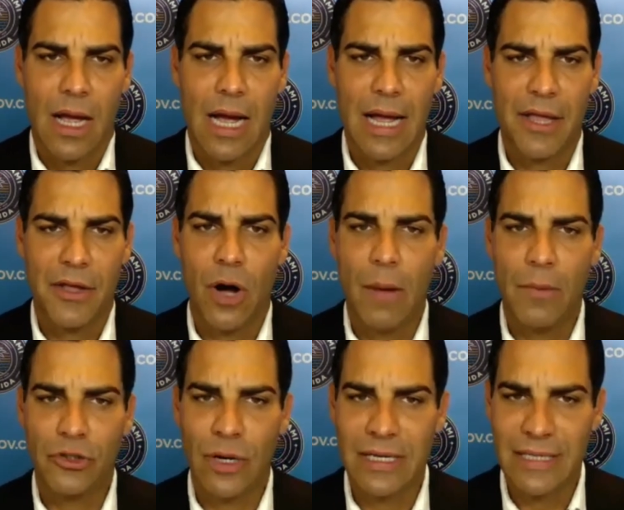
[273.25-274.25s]
You know, I'm a
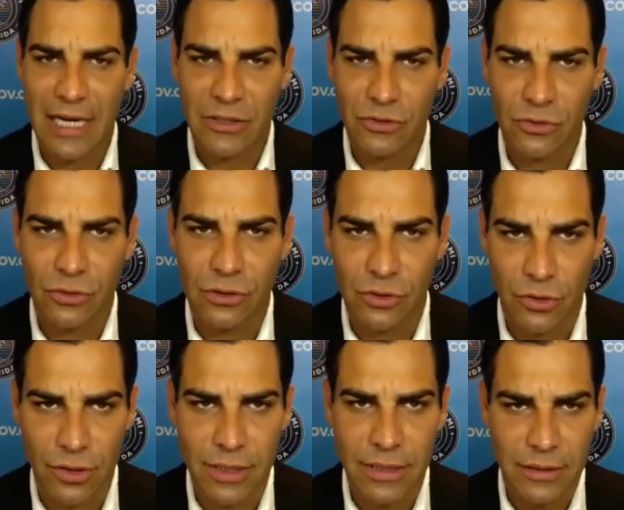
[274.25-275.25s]
transactional
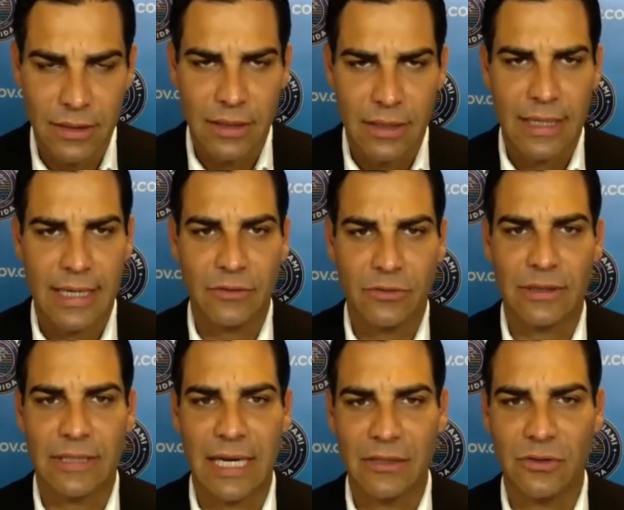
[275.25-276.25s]
attorney. And
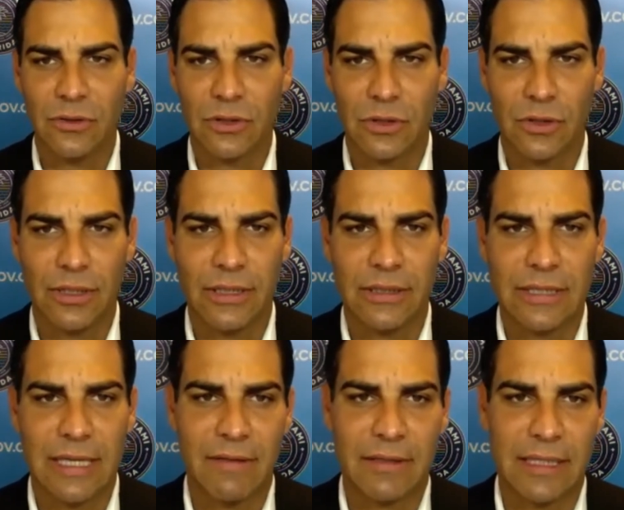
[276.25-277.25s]
transactional attorneys
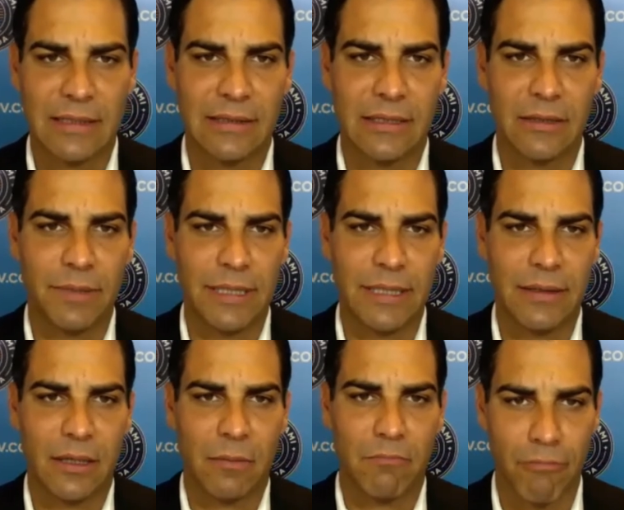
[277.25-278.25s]
have a tendency to be
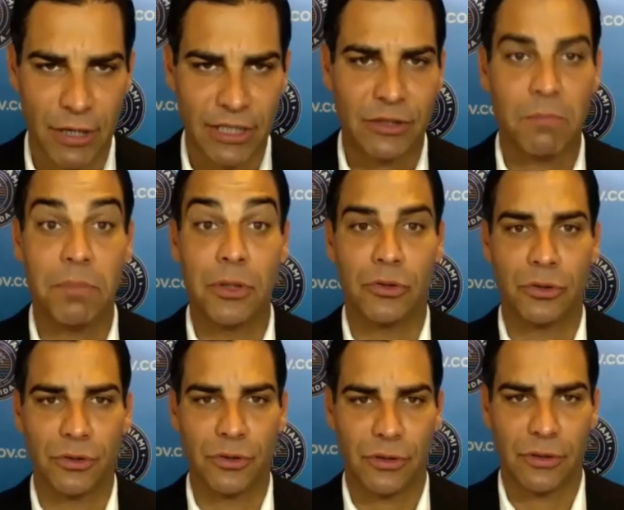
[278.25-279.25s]
bridge
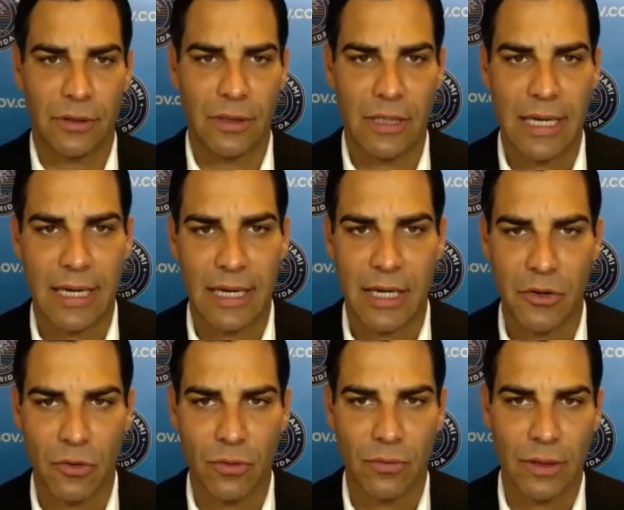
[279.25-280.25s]
builders. They,
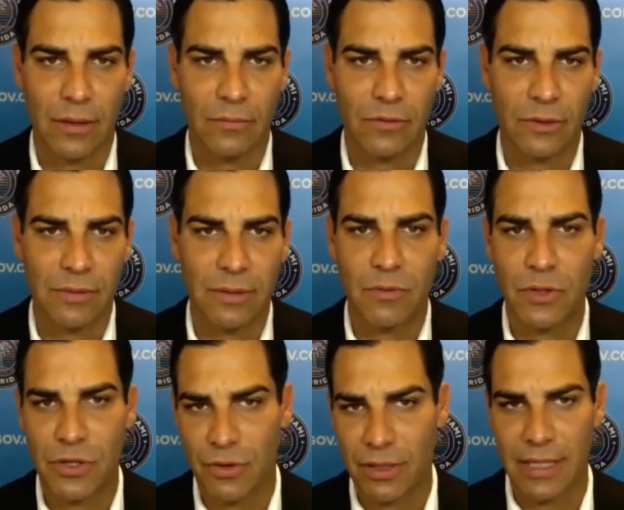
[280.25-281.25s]
sometimes when
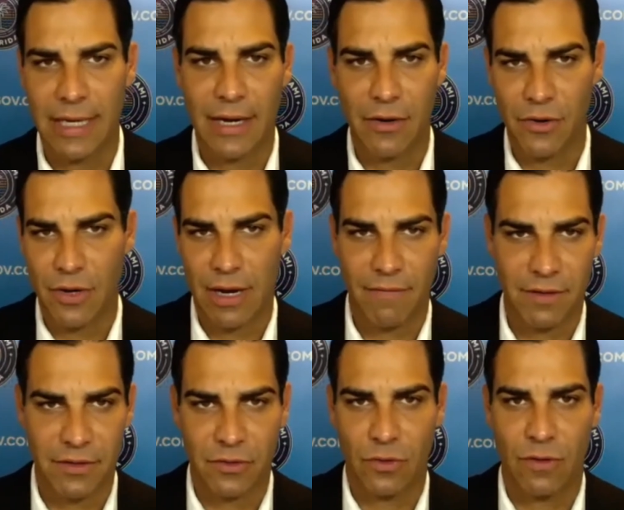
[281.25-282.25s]
you're a litigator, you have
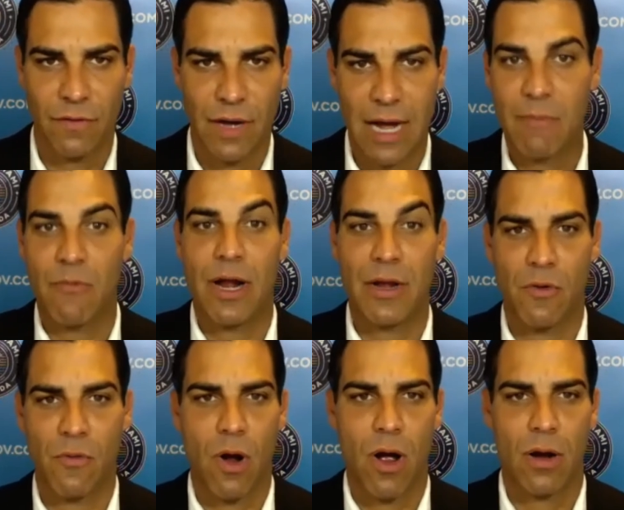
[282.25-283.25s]
this sort of I'm right, you're
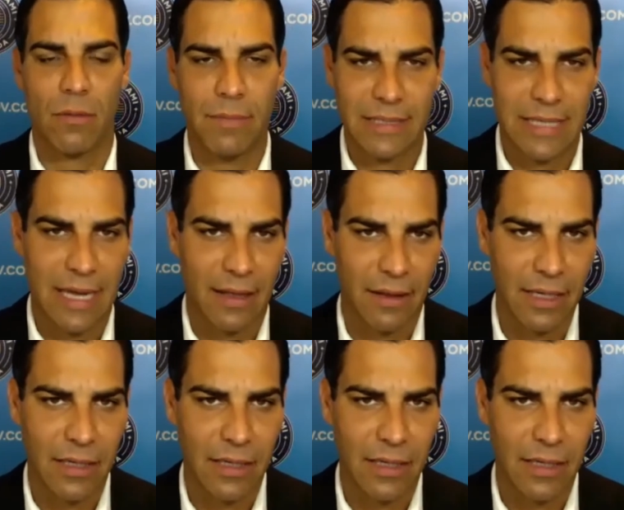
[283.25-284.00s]
wrong mentality.